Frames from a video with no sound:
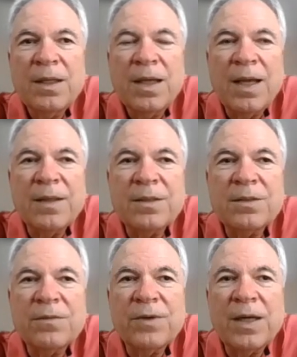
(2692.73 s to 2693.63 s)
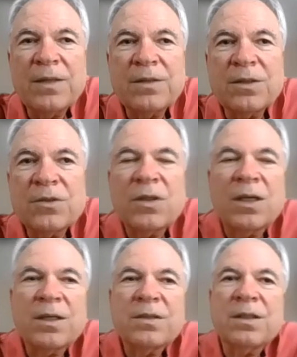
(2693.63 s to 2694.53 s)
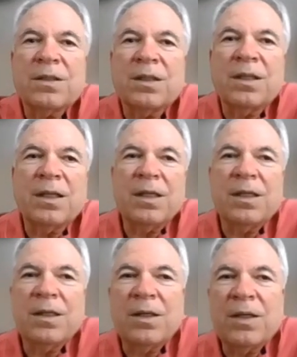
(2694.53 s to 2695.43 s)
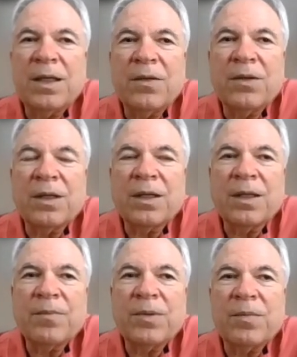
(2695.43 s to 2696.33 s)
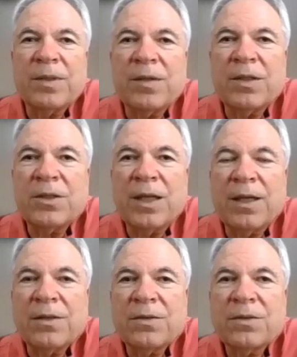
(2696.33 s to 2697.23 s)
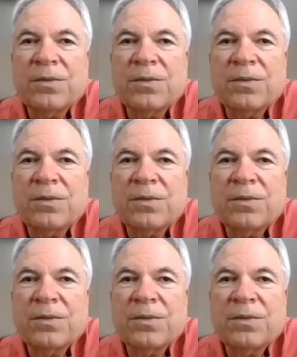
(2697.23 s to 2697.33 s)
And this divides the truncus into the aortic and pulmonary channels.